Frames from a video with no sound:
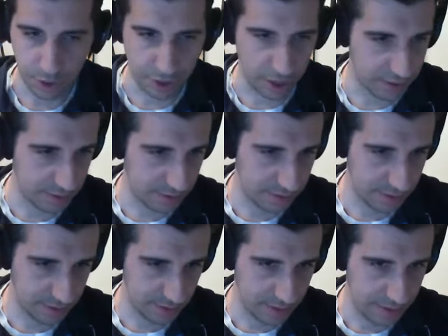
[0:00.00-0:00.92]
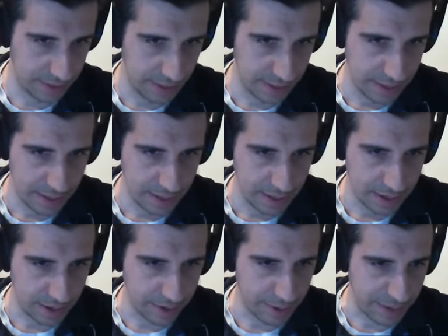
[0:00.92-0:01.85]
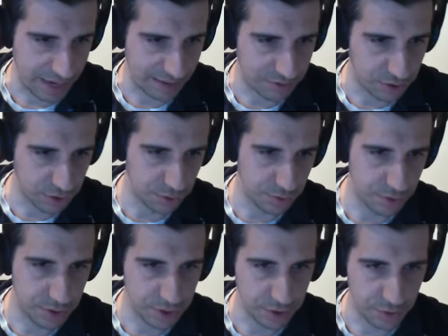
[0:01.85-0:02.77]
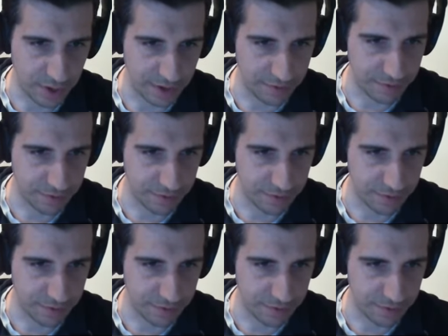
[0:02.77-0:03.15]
not. Oh, I might have to do std_ref.